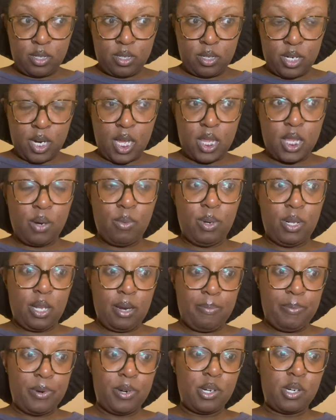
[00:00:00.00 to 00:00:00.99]
Yeah, they were
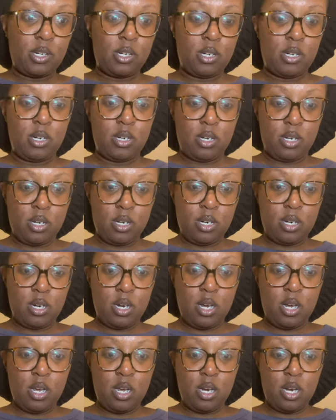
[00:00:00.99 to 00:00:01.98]
leopard.
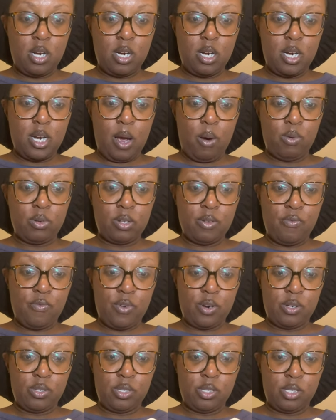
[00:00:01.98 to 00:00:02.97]
And that was the
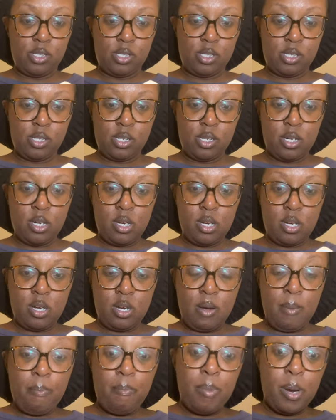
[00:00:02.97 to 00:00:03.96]
first
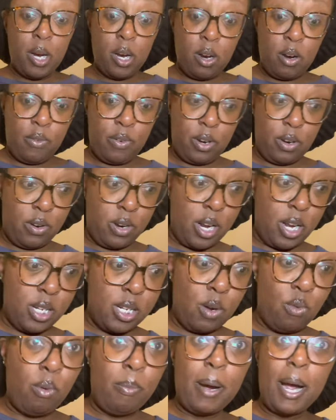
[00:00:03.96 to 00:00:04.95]
pair of hearing aids
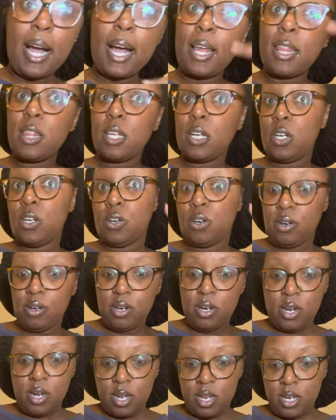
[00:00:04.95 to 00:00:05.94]
that were behind the ear.
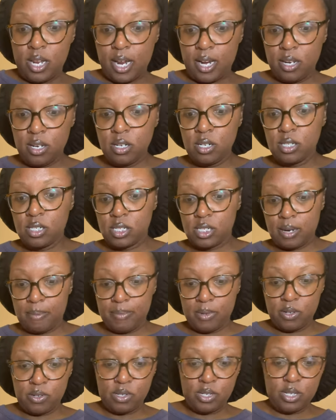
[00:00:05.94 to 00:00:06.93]
They look
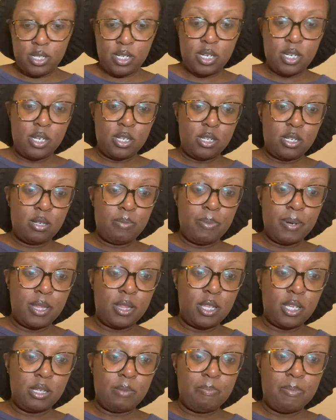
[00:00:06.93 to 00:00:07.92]
similar to these,
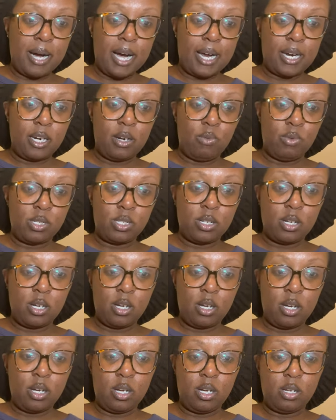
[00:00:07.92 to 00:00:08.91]
but this body was
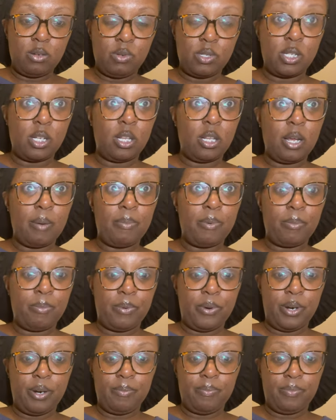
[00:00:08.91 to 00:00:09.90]
a leopard
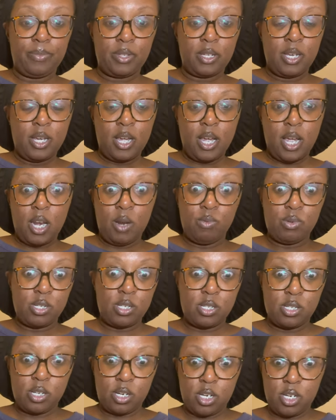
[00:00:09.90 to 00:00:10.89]
print, and it
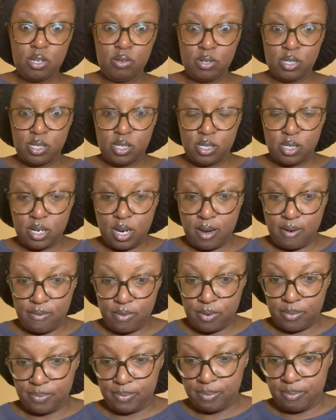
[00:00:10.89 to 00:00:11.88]
was the cutest
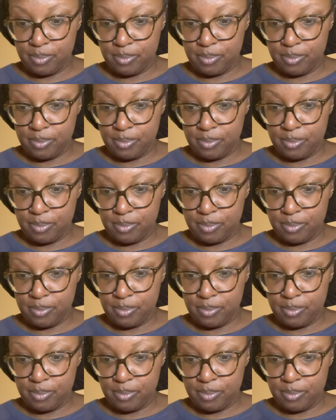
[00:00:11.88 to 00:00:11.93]
ever.